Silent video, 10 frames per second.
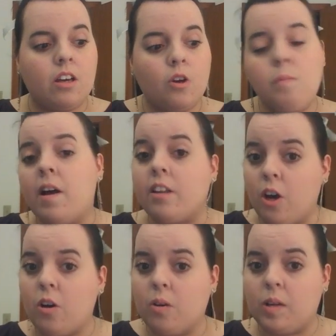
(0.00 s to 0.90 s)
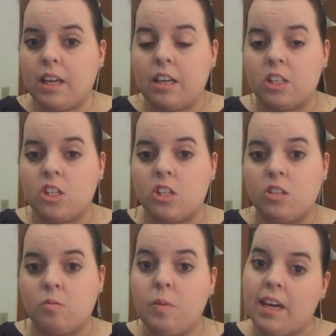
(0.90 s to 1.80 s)
coupon code
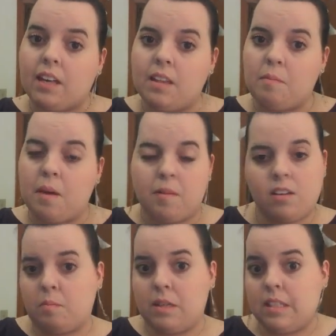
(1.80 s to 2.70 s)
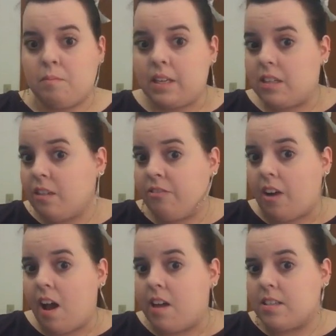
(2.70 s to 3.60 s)
each week that maybe it'll be something
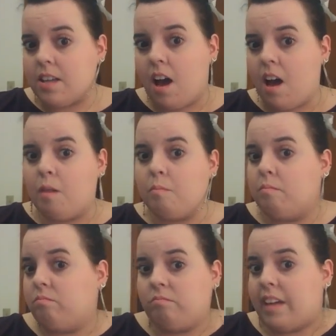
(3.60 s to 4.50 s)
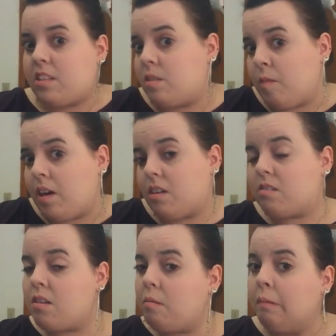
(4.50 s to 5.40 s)
different um, next week.
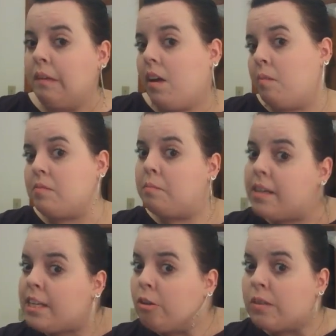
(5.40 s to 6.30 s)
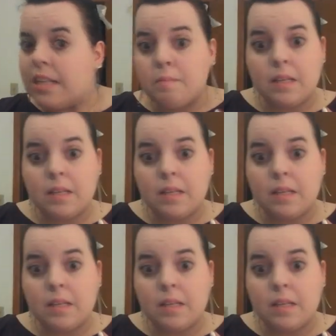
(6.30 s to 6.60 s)
So I'm tempted to use it.